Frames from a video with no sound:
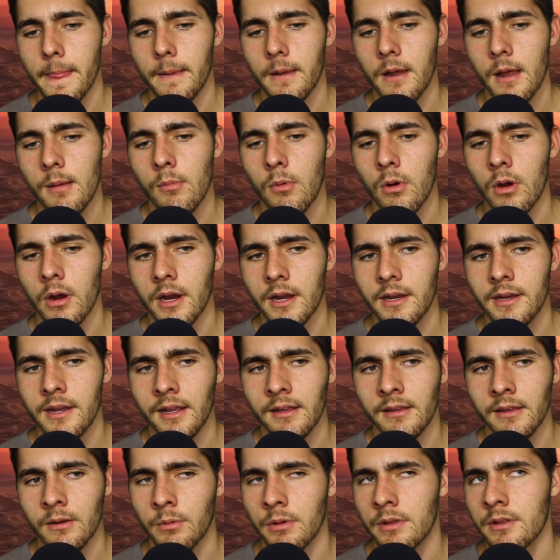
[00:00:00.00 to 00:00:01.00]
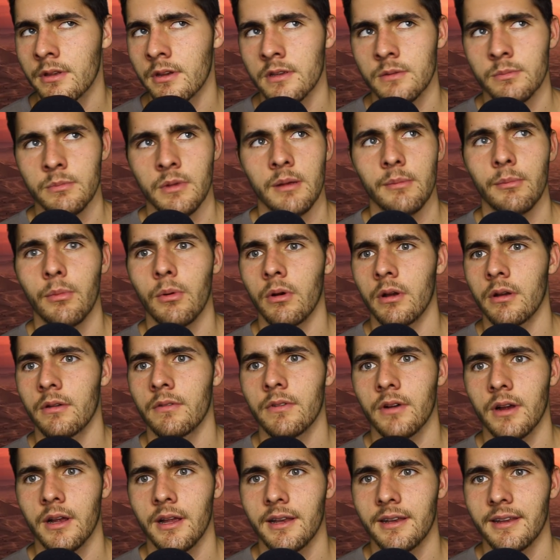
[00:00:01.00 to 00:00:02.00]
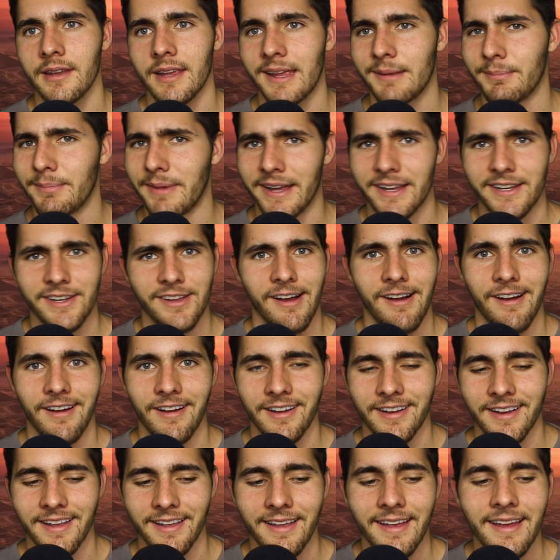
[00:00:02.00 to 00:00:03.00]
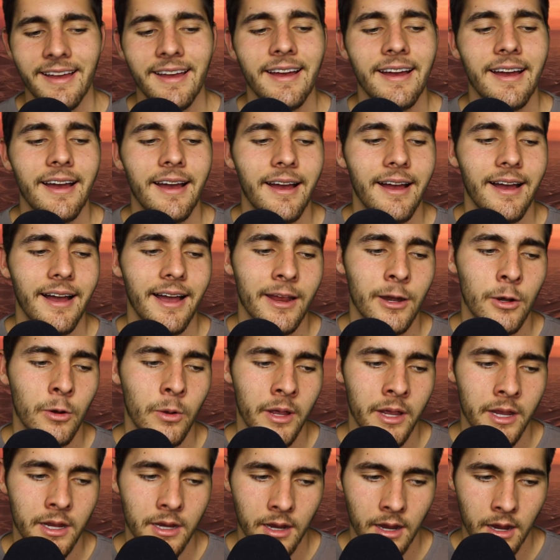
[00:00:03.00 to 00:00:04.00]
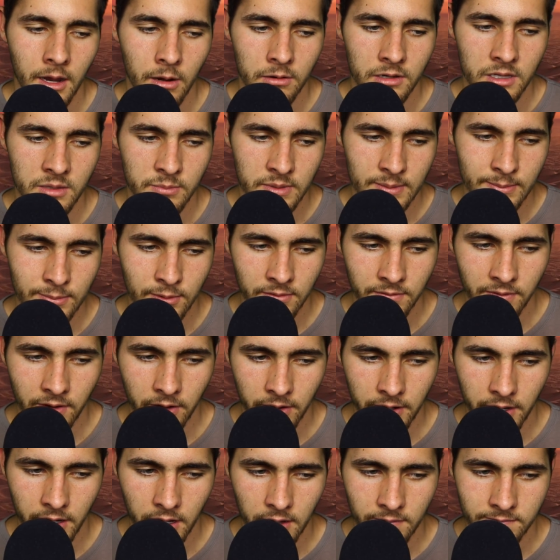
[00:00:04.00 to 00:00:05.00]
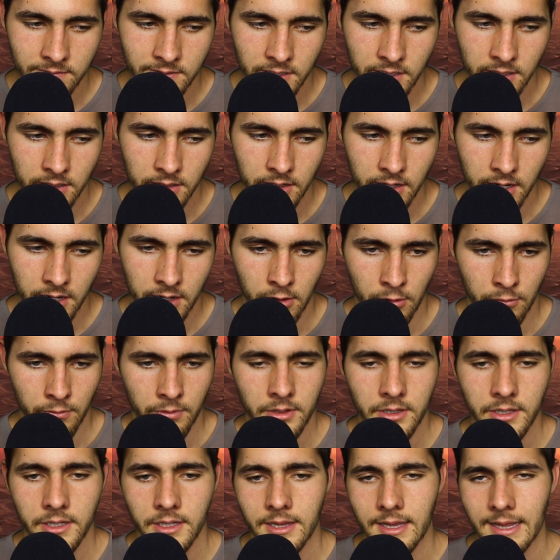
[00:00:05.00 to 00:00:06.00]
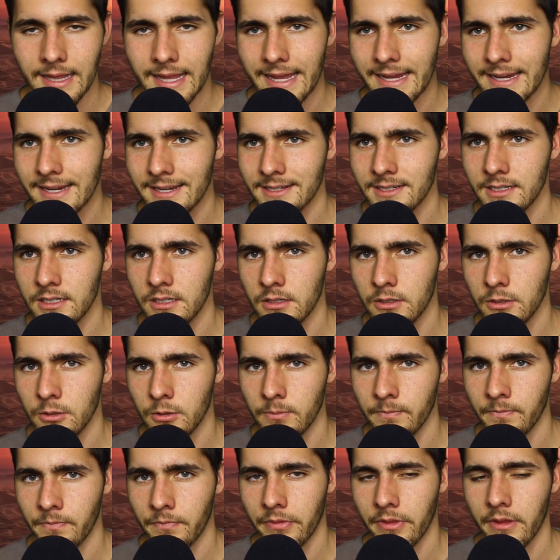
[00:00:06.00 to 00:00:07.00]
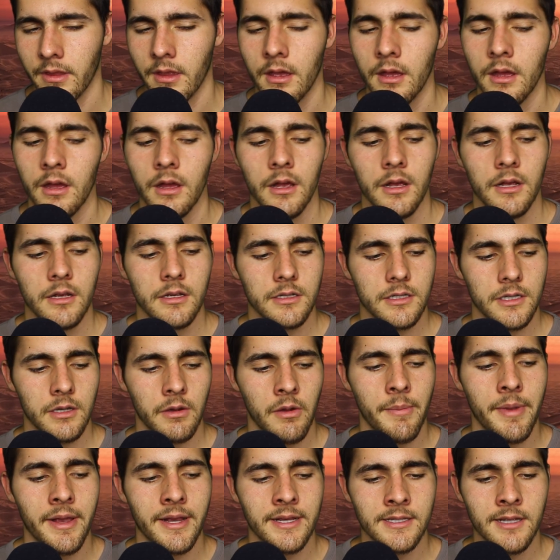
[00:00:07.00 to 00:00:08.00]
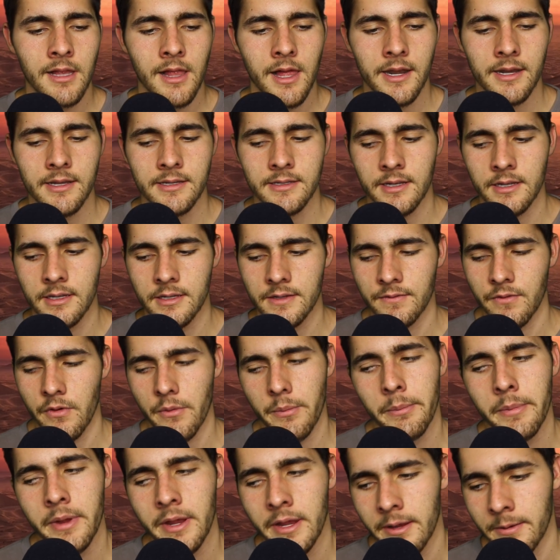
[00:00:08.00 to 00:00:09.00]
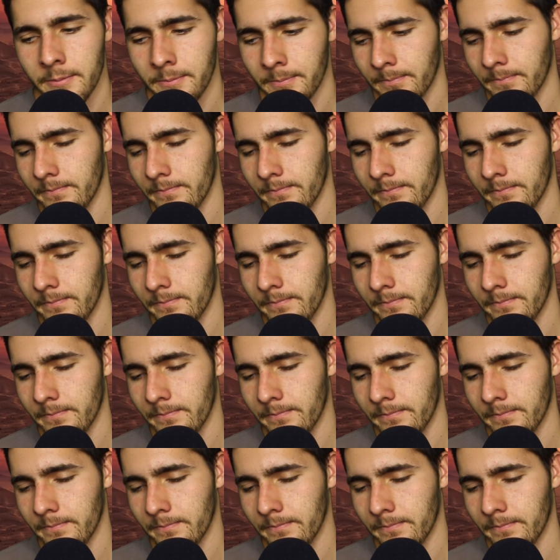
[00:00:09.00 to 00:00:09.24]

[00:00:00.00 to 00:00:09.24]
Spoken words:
I'm more connected with just my boyfriend and my dog. I don't hang out with people very often. I don't really like to. So it makes a lot of sense for me.